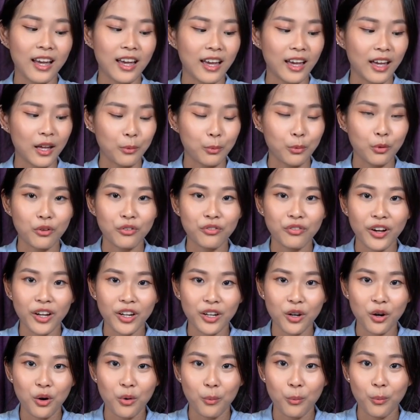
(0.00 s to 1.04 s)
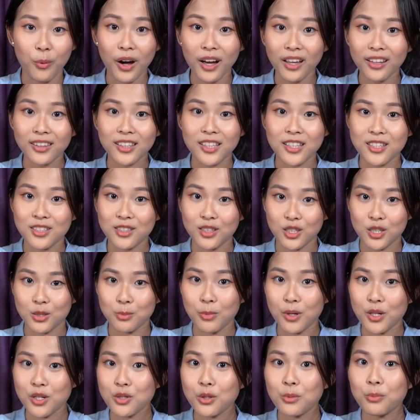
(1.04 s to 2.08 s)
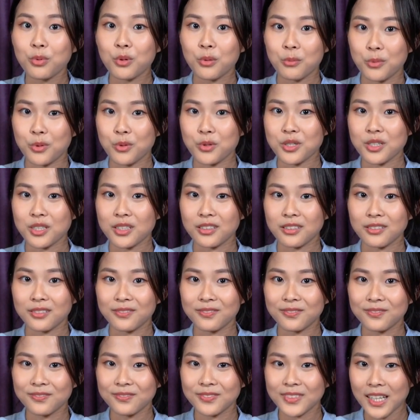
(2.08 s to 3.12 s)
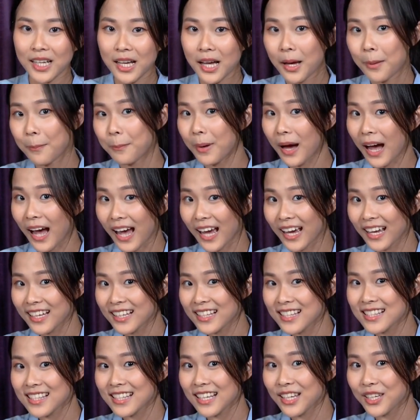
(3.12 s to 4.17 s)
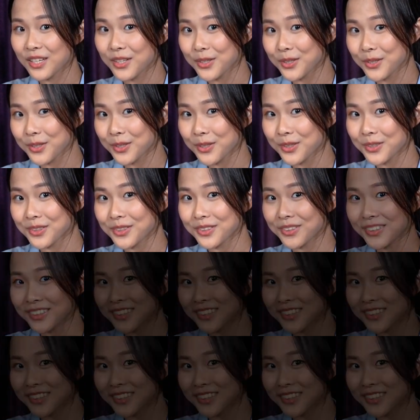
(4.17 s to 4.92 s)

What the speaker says: and we'll find out what is the special promotion. Bye! See you!